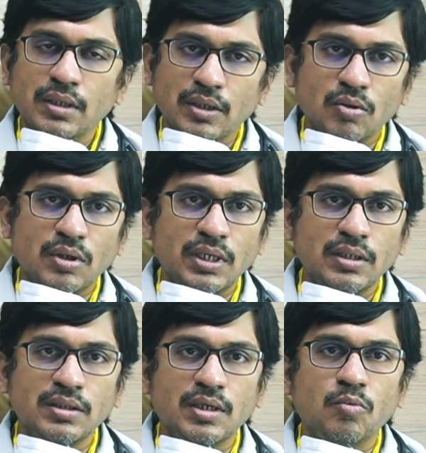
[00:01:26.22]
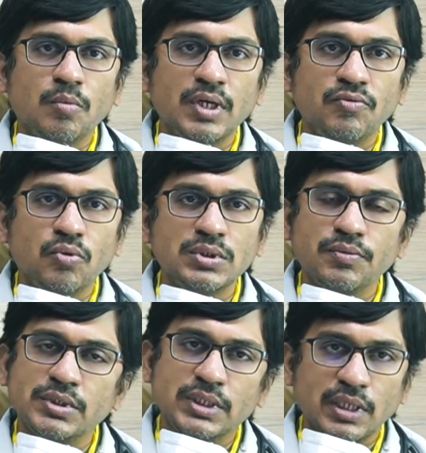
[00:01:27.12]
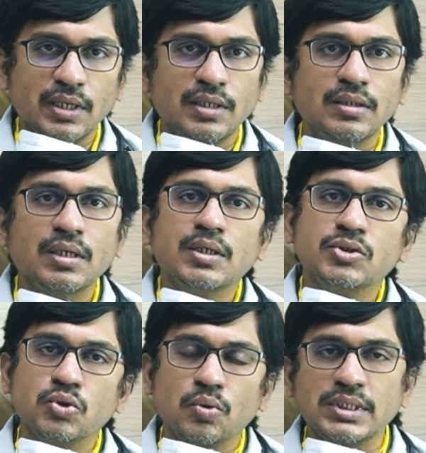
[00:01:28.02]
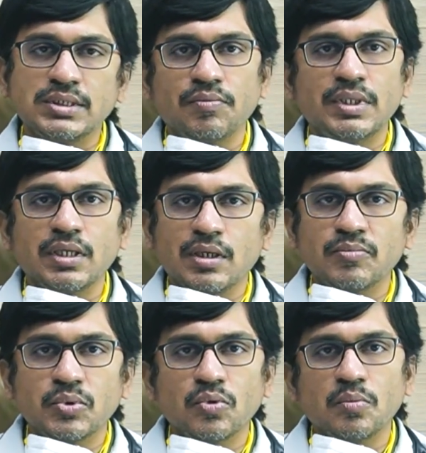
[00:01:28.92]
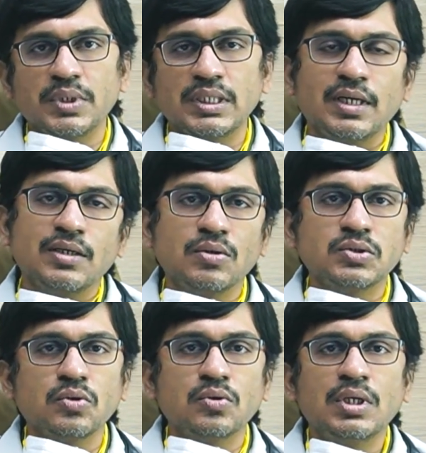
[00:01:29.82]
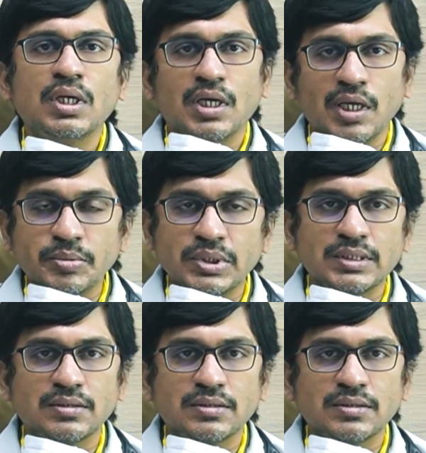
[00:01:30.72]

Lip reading: recorded in their mobile phones, which they can show us when they come to the OPD. That also helps us